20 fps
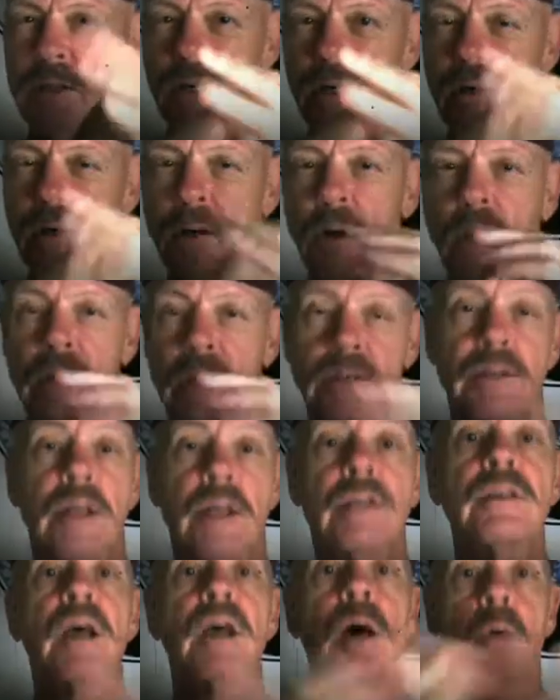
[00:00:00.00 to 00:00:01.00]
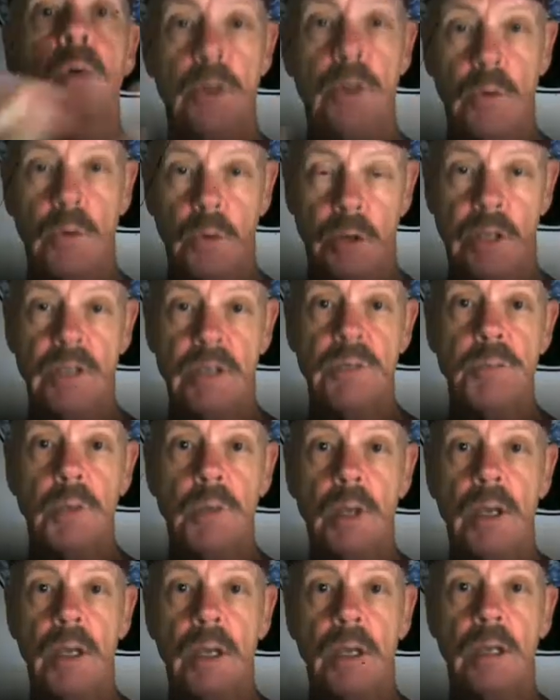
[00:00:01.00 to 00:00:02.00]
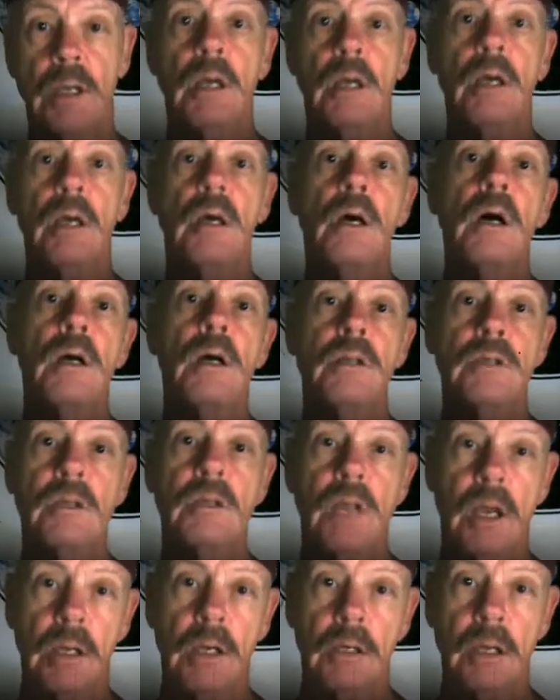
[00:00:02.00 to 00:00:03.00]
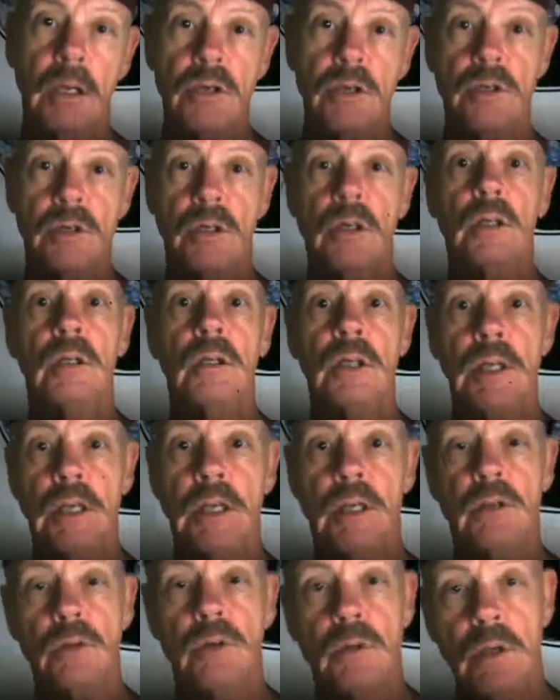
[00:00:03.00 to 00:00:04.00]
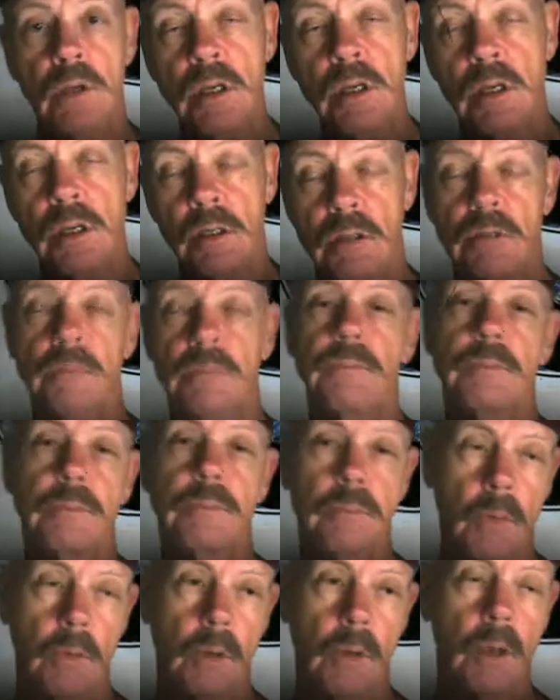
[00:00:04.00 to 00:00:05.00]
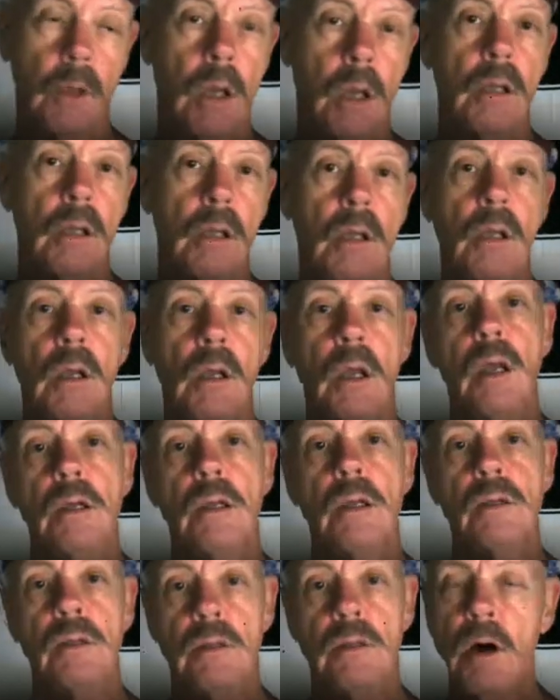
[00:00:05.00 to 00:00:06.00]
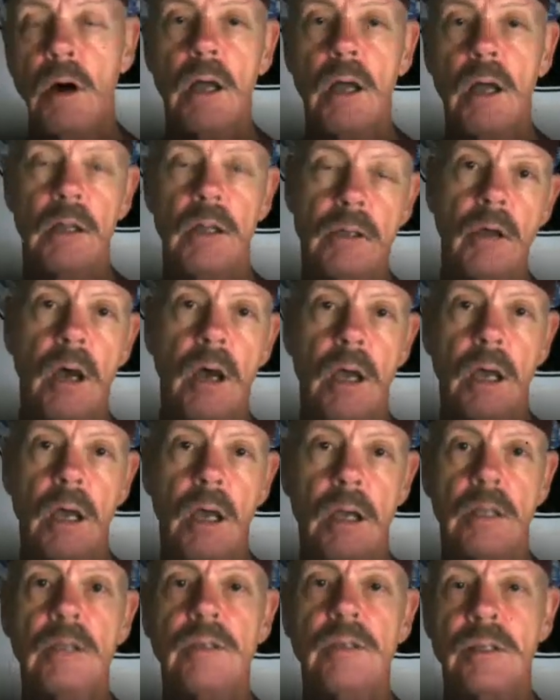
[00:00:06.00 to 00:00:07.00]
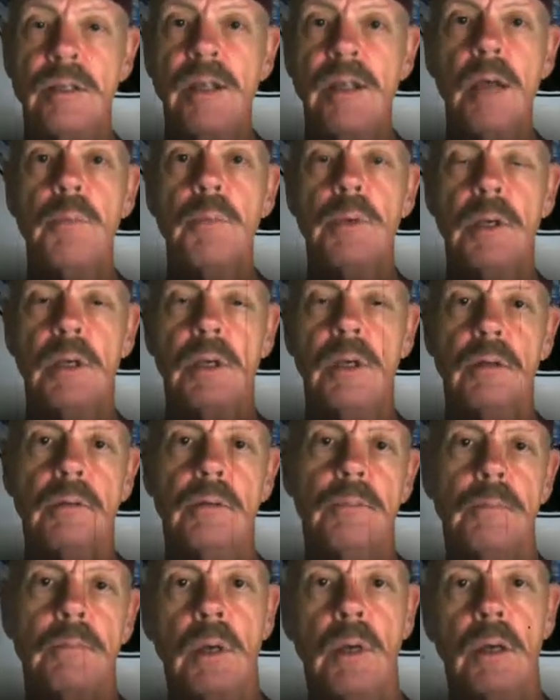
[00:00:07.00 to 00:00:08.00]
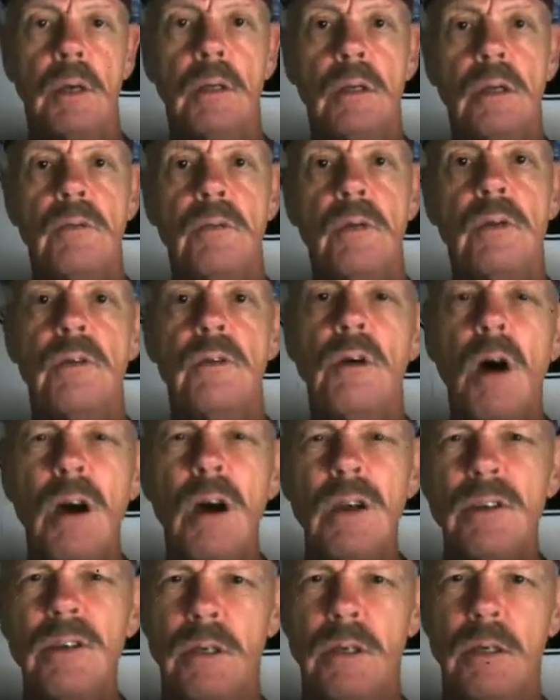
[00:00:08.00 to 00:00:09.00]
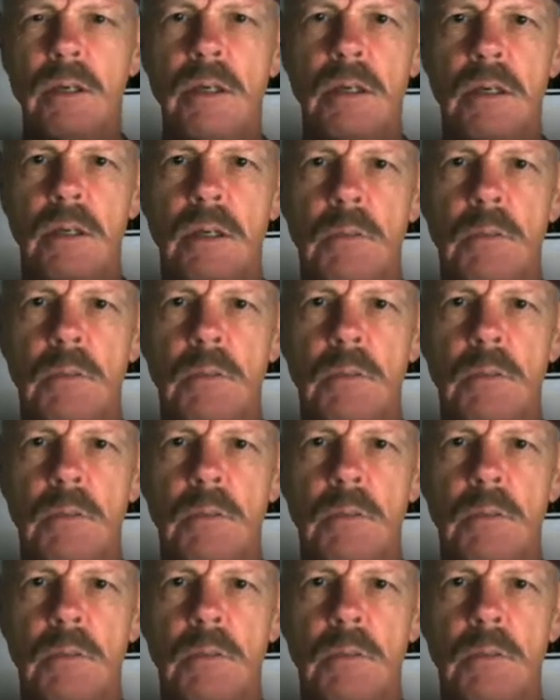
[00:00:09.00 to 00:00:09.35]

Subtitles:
and grinds. That's how we would explain stagnation leading to heat. Okay. It's damp heat and even toxic heat